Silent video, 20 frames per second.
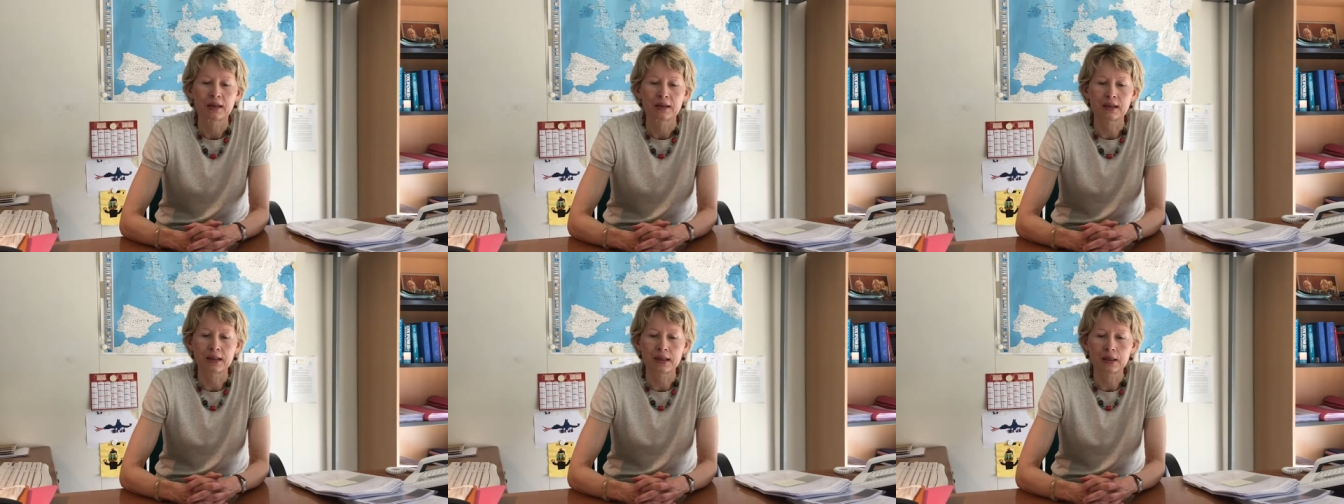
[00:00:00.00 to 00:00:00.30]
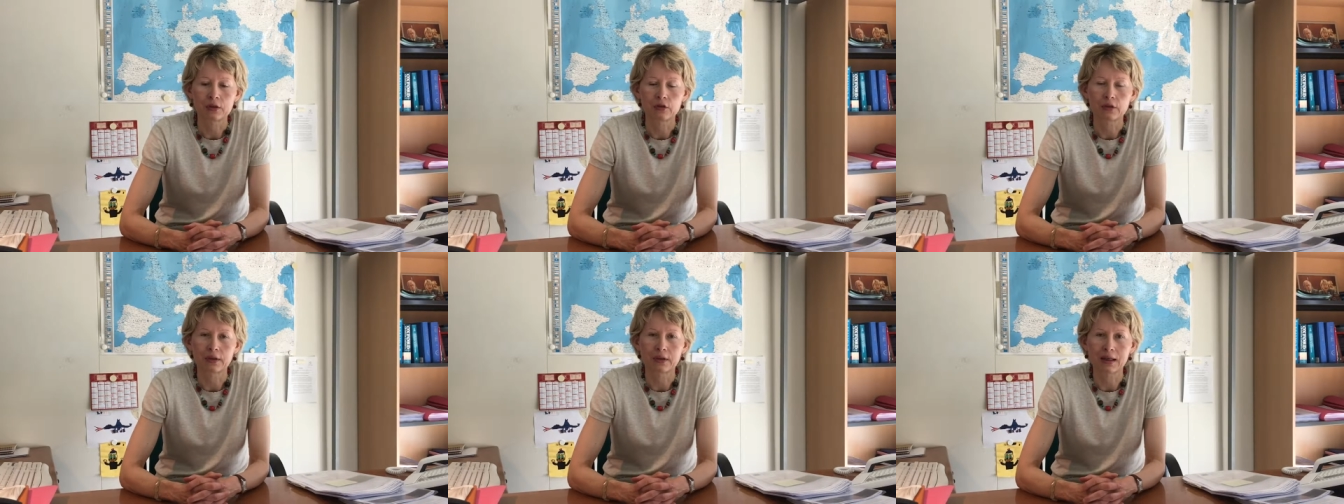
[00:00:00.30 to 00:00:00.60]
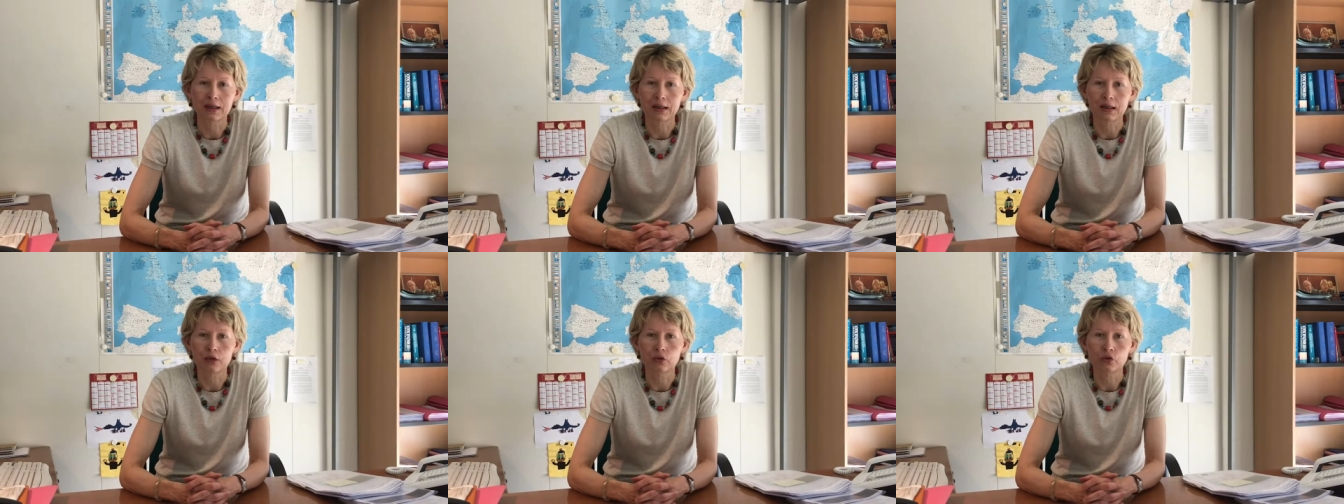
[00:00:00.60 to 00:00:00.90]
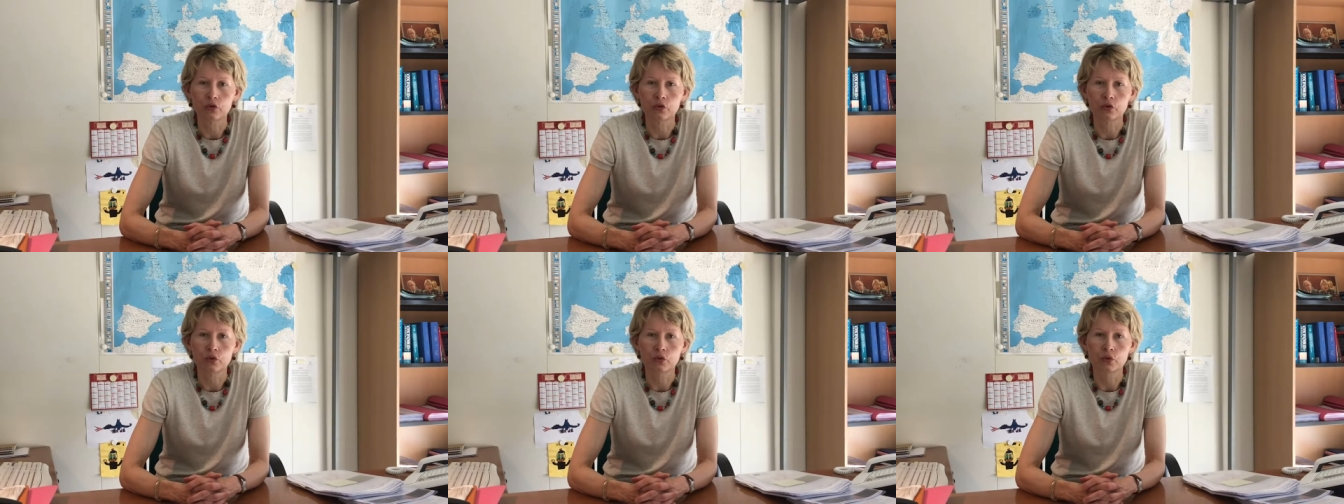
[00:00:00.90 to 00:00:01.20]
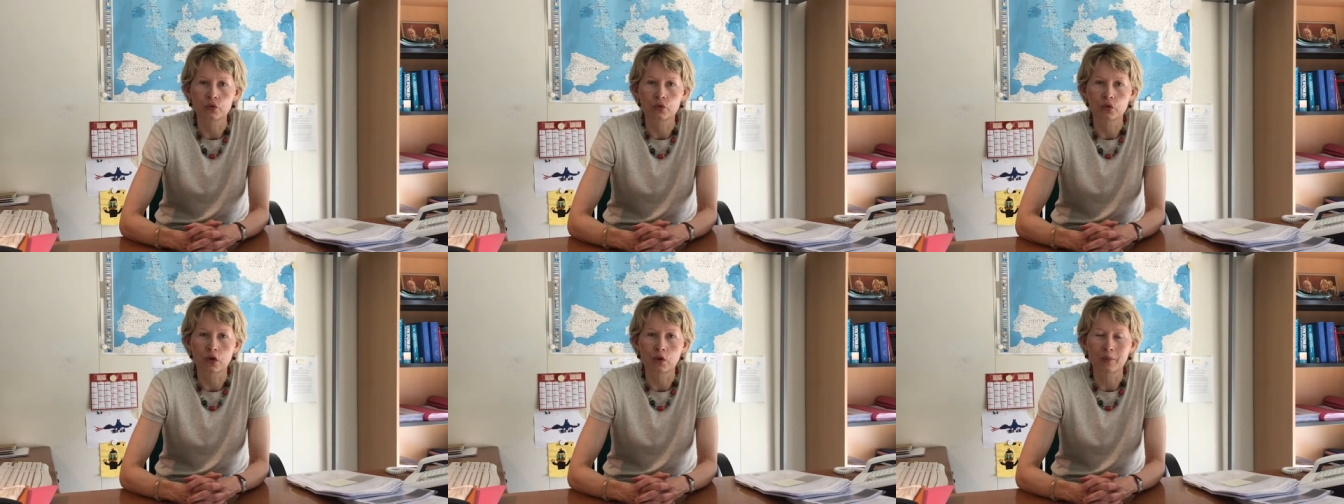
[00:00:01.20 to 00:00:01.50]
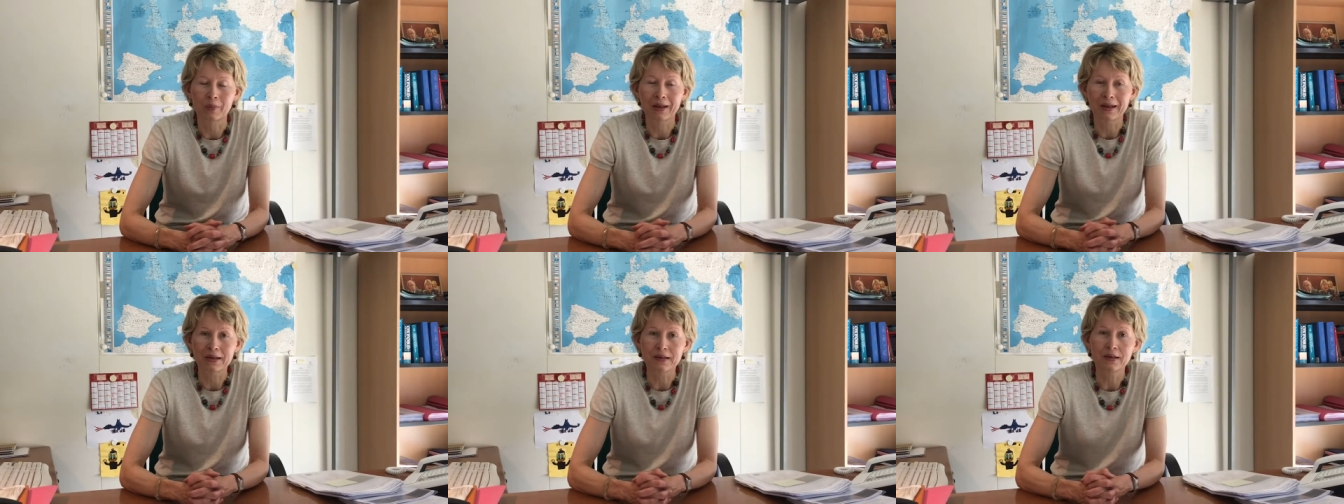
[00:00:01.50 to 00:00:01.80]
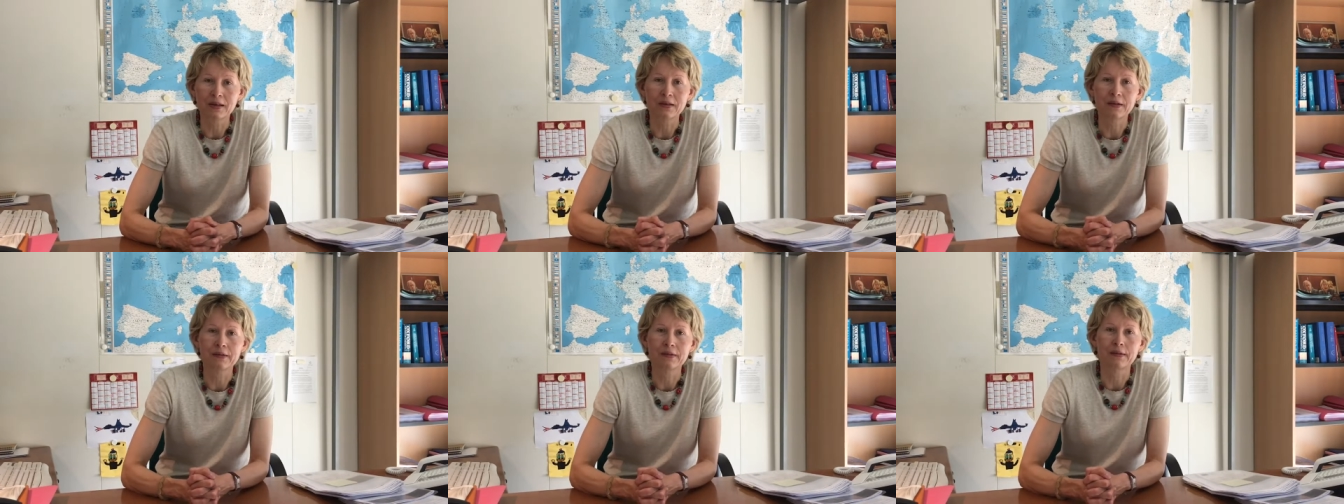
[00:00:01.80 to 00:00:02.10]
They, they issue
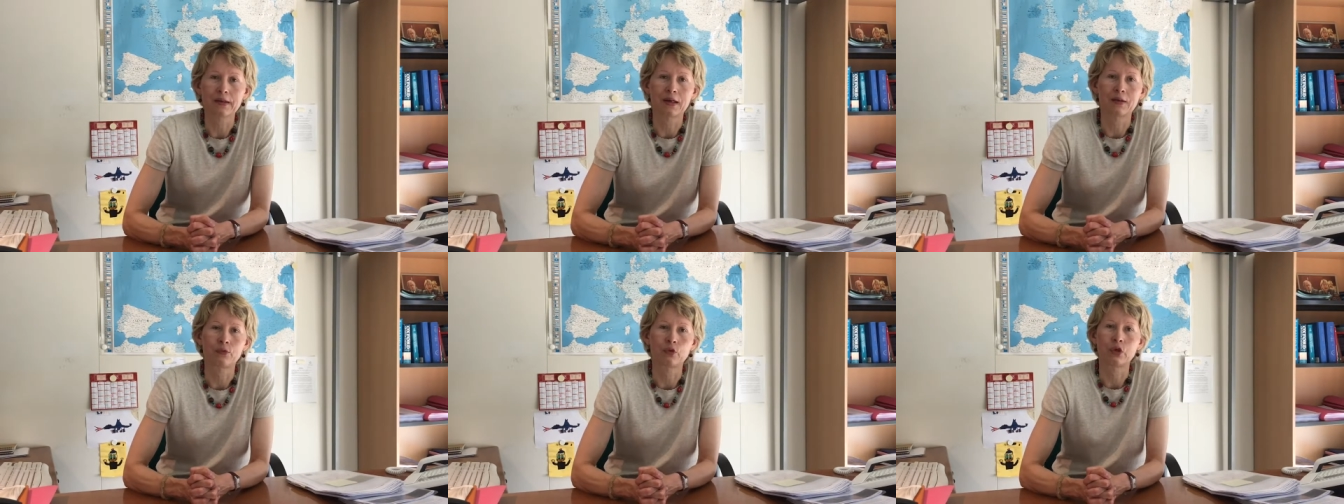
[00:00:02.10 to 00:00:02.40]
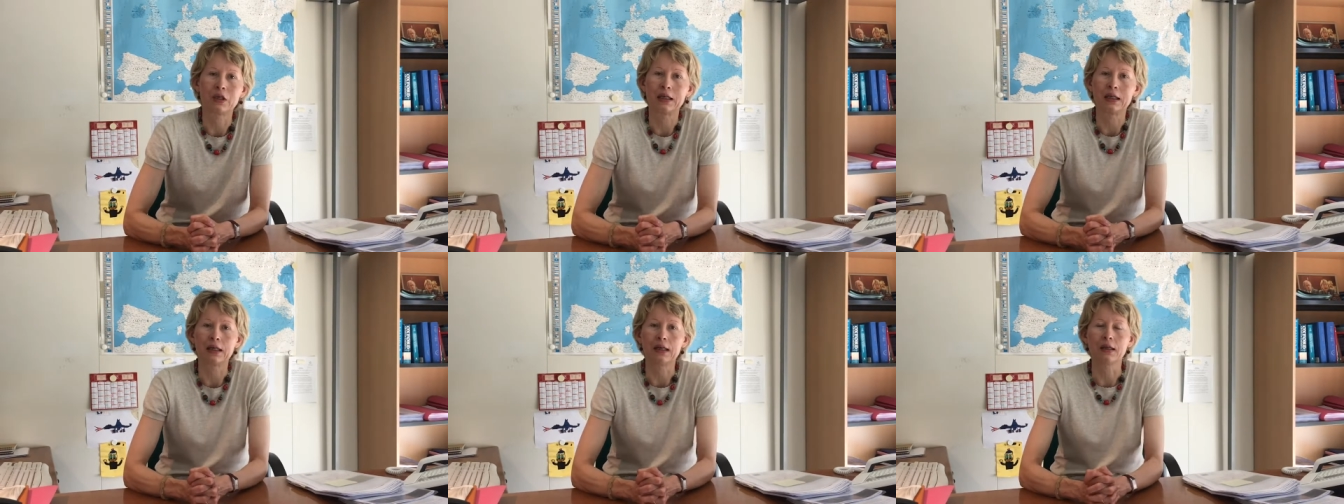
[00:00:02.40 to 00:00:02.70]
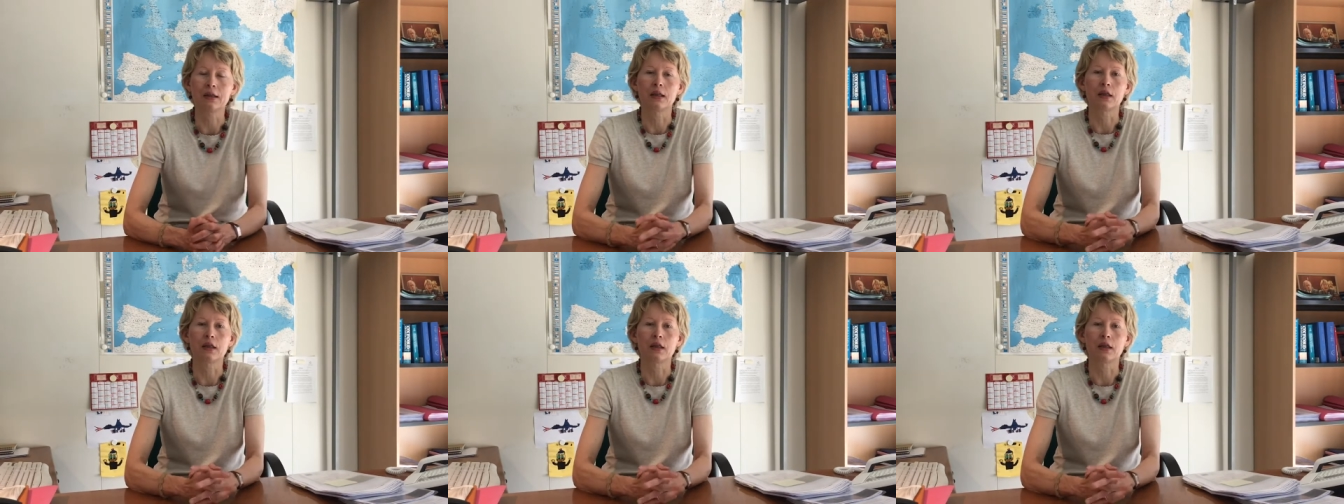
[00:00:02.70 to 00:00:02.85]
opinions every year,